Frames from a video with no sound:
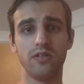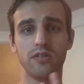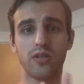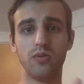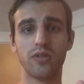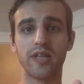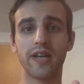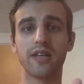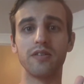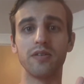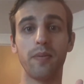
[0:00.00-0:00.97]

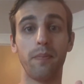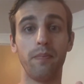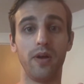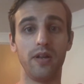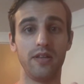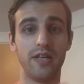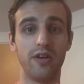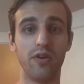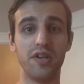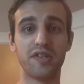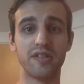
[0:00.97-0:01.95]
2-second
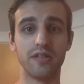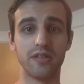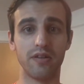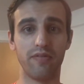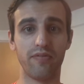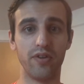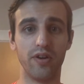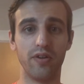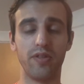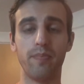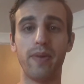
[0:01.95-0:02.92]
iterations of
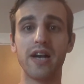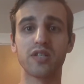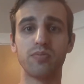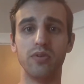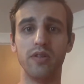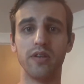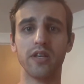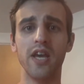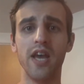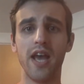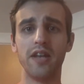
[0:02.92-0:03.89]
the box breathing,
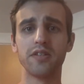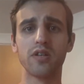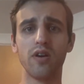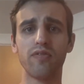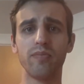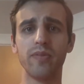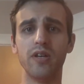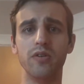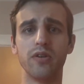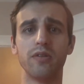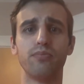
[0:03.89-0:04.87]
and just go from there.
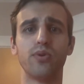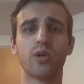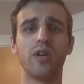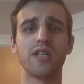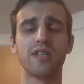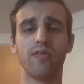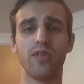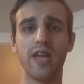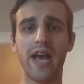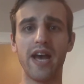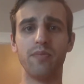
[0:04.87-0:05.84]
You can
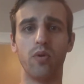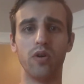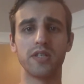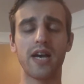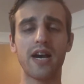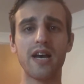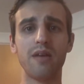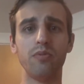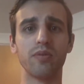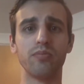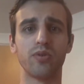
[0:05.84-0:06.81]
progressively add more time.
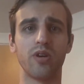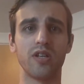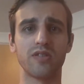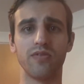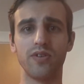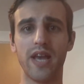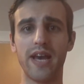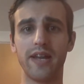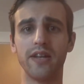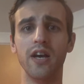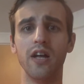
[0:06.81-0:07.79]
You can progressively
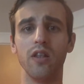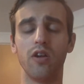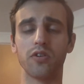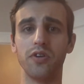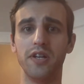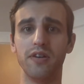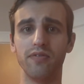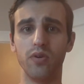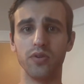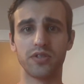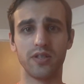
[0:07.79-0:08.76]
add longer
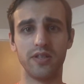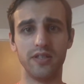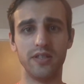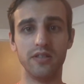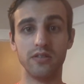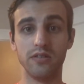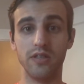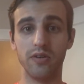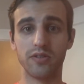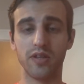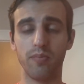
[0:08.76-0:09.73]
intervals to
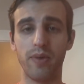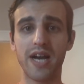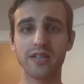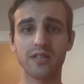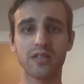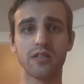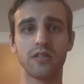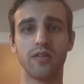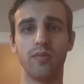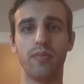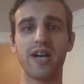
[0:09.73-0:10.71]
the
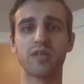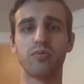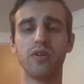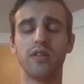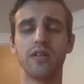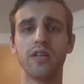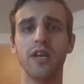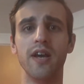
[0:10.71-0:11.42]
box breathing.